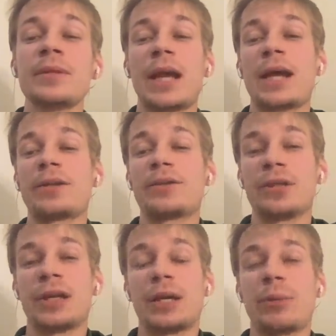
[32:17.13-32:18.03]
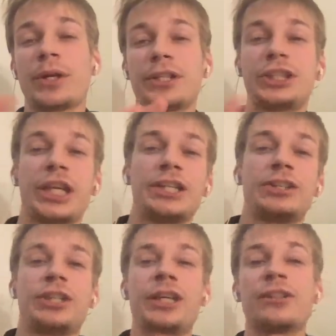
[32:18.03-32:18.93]
and we're gonna
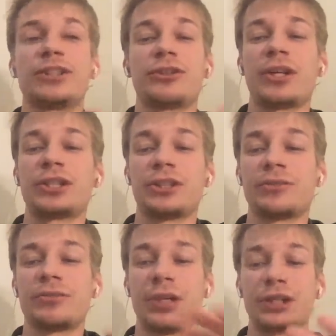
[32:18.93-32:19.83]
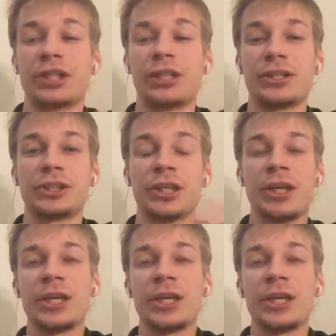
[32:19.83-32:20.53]
change English, Russian, Russian, English,